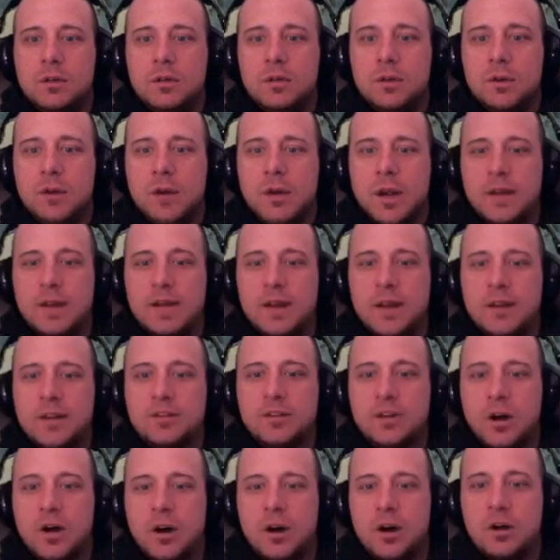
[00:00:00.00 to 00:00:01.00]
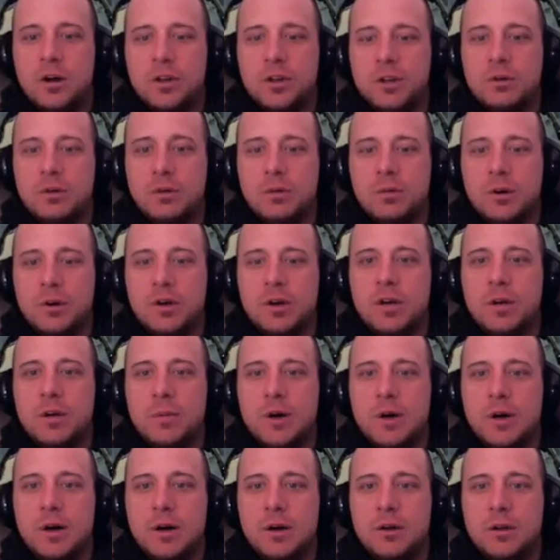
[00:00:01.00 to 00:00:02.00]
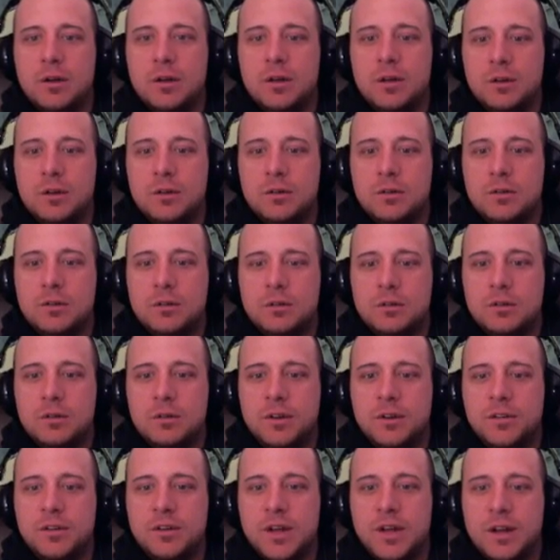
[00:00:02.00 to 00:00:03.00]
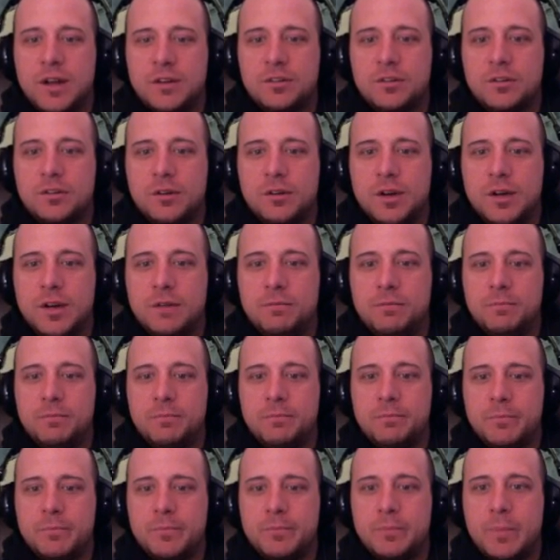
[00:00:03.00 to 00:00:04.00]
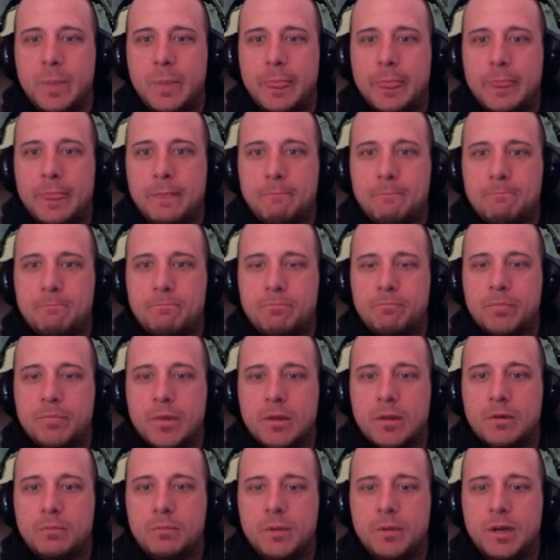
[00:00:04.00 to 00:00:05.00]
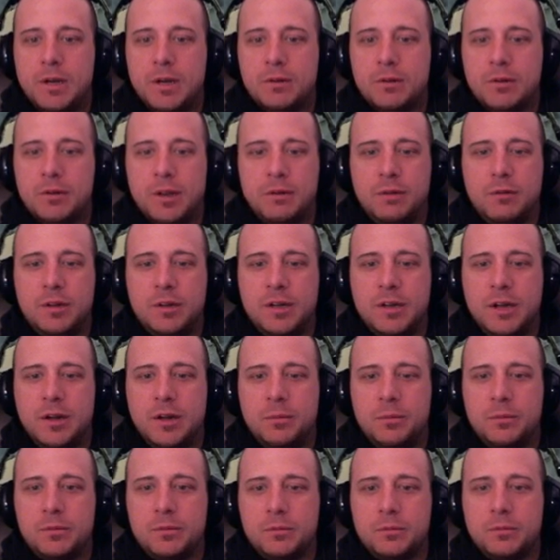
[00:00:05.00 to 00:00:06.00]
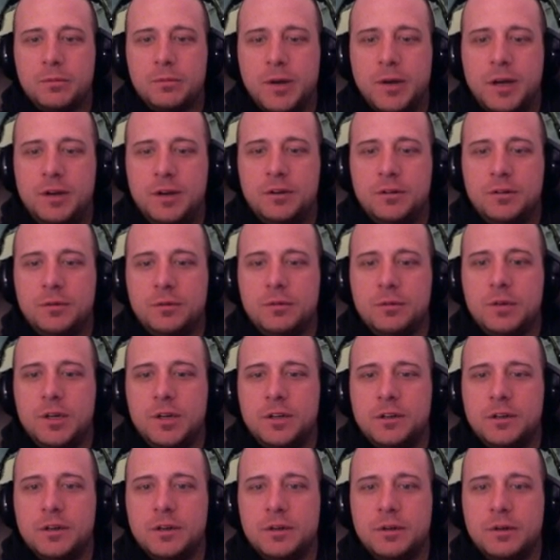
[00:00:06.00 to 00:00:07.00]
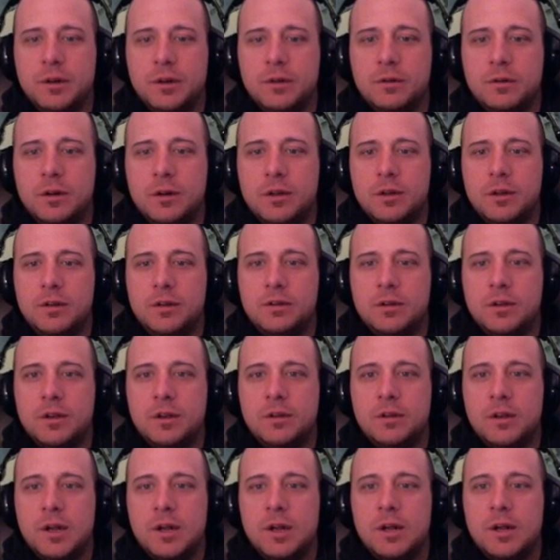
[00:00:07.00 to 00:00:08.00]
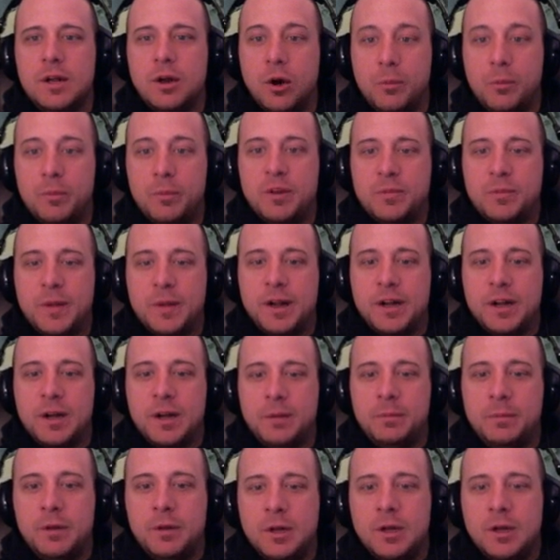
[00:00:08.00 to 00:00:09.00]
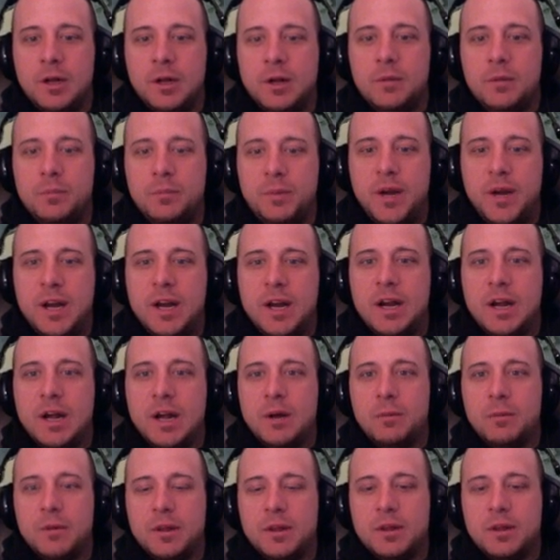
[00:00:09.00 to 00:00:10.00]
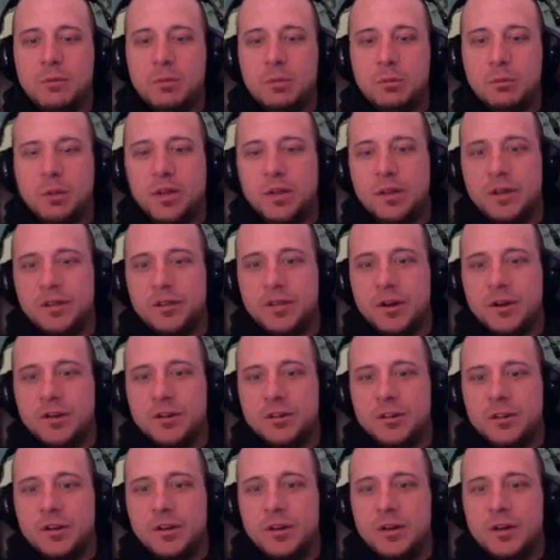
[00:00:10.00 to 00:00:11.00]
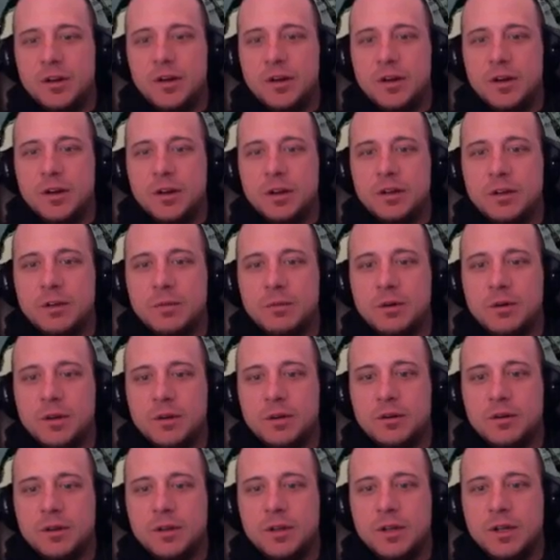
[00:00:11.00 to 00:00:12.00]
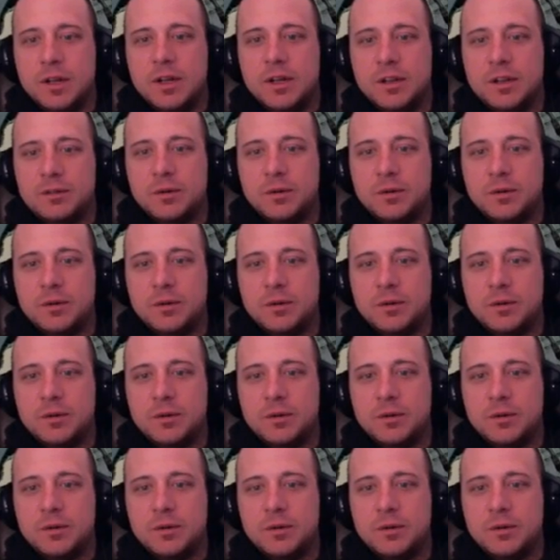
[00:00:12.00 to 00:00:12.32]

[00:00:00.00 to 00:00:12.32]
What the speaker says: Okay, that is all you are worried about is that screen. Man, they really helped rage regen now on these guys. Oh, it's back up. Bam, and then we're bloodthirsting, and then we're doing this.